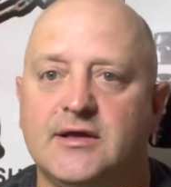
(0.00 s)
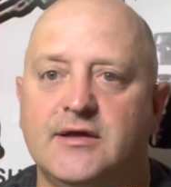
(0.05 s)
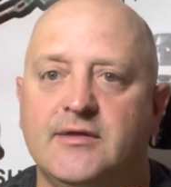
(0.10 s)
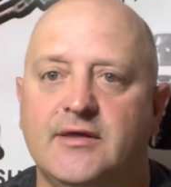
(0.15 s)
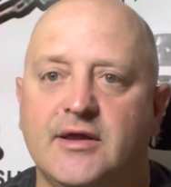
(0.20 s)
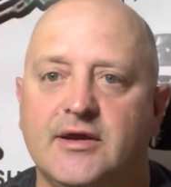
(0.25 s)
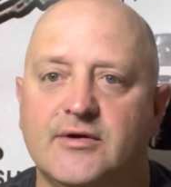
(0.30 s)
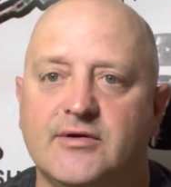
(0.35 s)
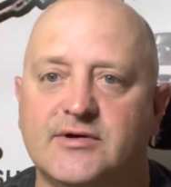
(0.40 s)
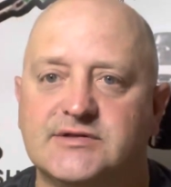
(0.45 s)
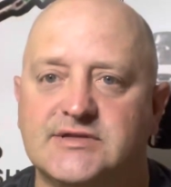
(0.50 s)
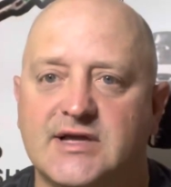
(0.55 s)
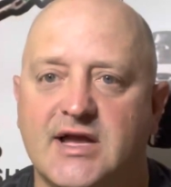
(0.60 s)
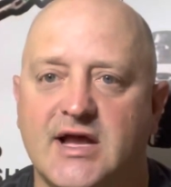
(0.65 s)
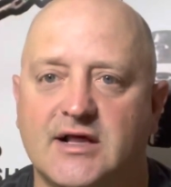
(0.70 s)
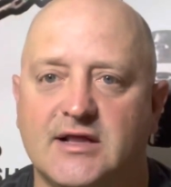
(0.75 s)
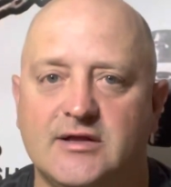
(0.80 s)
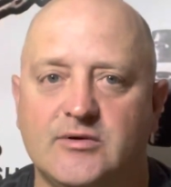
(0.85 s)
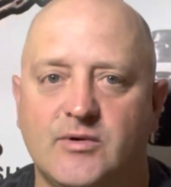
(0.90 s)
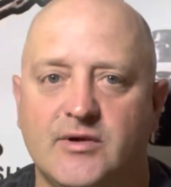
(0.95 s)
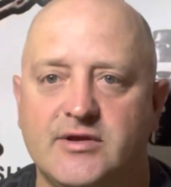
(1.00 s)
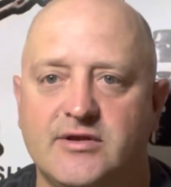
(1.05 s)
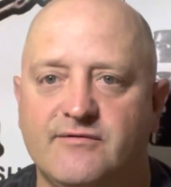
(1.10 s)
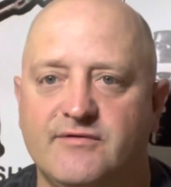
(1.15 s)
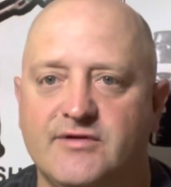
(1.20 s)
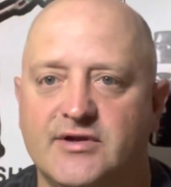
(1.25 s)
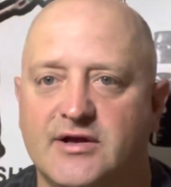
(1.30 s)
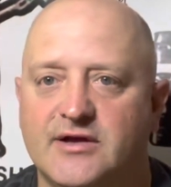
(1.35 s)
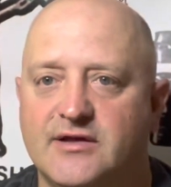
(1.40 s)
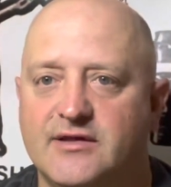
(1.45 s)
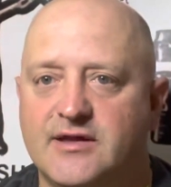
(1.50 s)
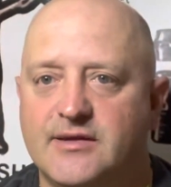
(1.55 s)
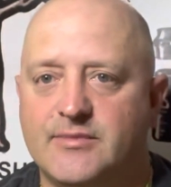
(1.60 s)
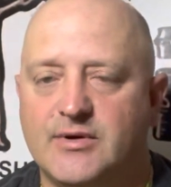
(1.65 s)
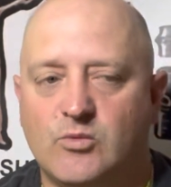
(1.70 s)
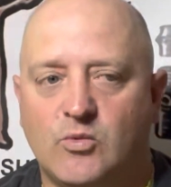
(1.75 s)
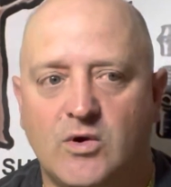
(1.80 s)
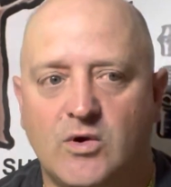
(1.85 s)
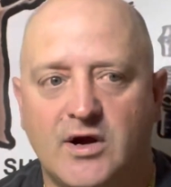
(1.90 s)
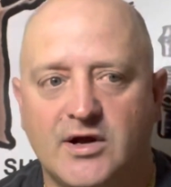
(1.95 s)
They know exactly what you've done. They've
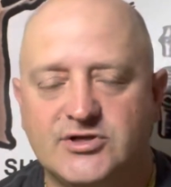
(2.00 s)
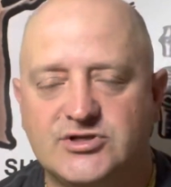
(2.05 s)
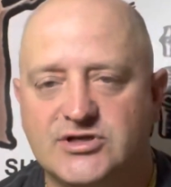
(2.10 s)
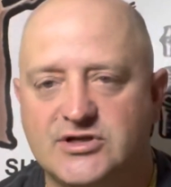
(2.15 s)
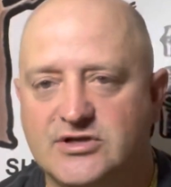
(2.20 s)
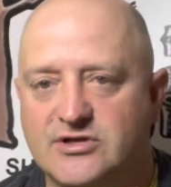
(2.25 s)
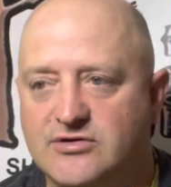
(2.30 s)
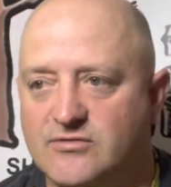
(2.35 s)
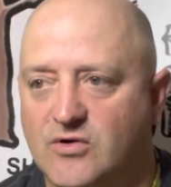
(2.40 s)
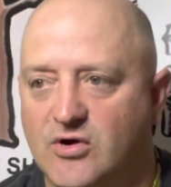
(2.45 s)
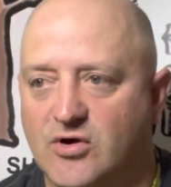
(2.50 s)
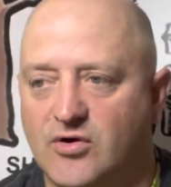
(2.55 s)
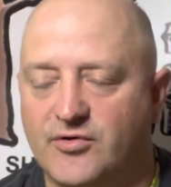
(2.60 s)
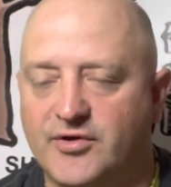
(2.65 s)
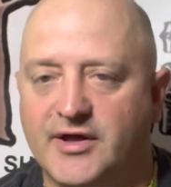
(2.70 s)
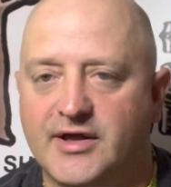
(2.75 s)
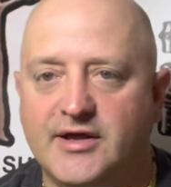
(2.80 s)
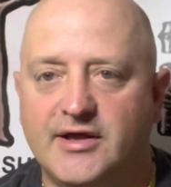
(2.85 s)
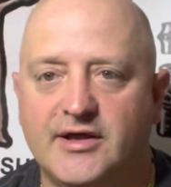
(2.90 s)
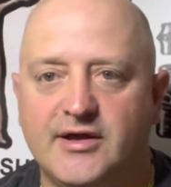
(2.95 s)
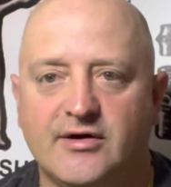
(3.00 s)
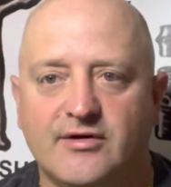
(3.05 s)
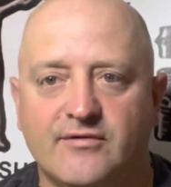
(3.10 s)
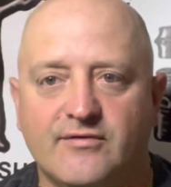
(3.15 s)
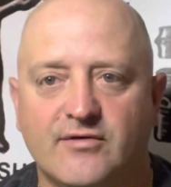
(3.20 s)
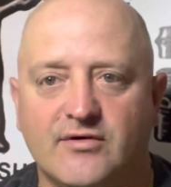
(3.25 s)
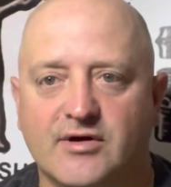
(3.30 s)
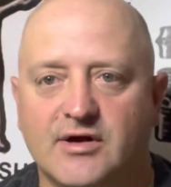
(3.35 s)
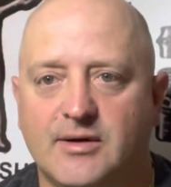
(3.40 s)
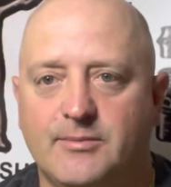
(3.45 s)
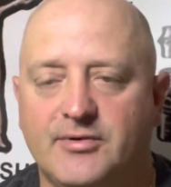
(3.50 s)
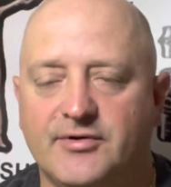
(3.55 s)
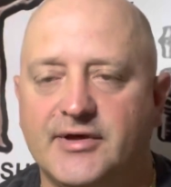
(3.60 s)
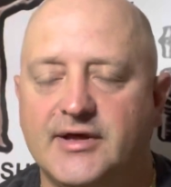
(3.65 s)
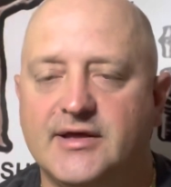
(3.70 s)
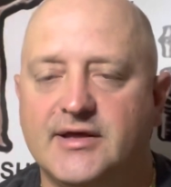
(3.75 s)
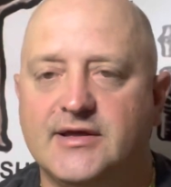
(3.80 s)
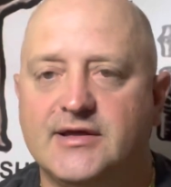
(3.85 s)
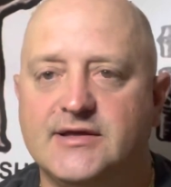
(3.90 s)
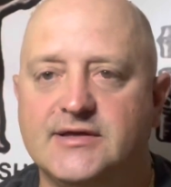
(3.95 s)
been watching you all day or for a couple
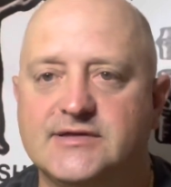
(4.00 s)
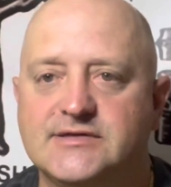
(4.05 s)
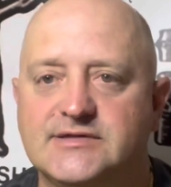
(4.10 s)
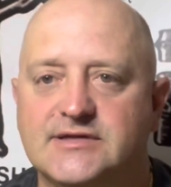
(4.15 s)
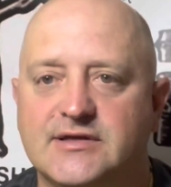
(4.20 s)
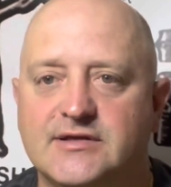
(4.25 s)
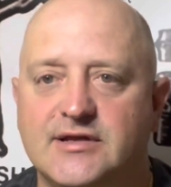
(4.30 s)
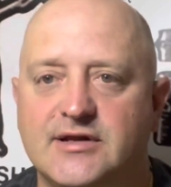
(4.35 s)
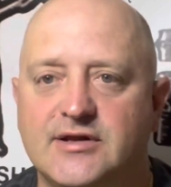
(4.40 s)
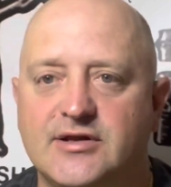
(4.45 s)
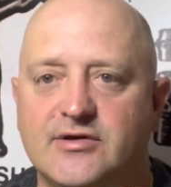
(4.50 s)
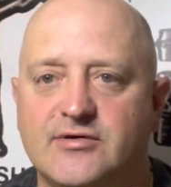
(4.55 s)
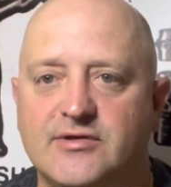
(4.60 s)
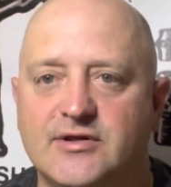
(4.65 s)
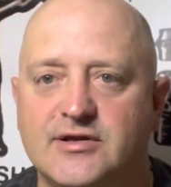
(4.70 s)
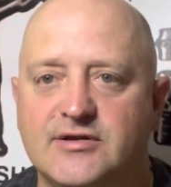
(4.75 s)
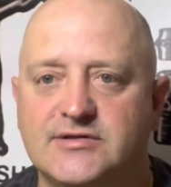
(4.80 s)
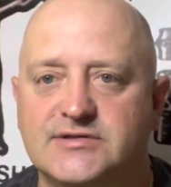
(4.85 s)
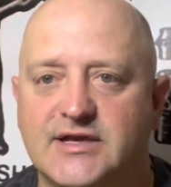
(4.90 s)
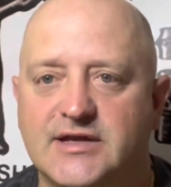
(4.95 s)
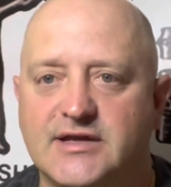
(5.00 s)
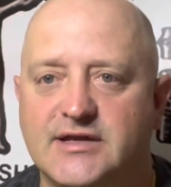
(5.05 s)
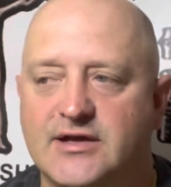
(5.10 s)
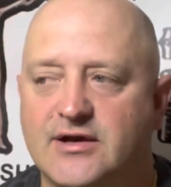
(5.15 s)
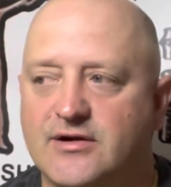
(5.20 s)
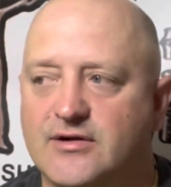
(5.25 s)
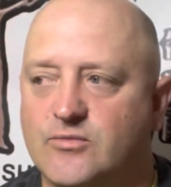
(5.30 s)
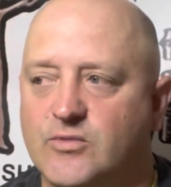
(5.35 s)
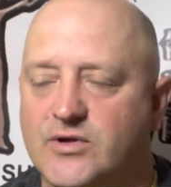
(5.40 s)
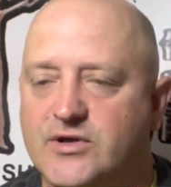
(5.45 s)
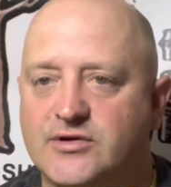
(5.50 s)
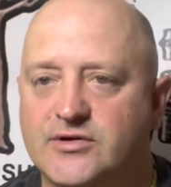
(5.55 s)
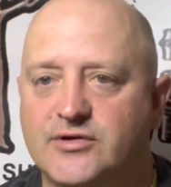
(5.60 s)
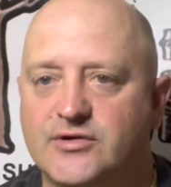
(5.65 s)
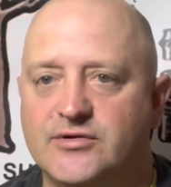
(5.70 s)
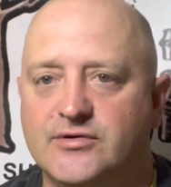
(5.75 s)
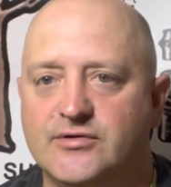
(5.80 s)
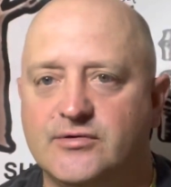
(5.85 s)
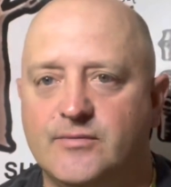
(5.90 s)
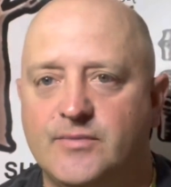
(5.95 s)
days, and they know that you take care in what you
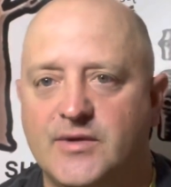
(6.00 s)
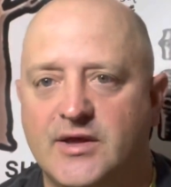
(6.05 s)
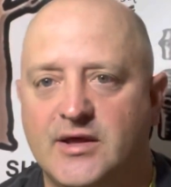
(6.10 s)
do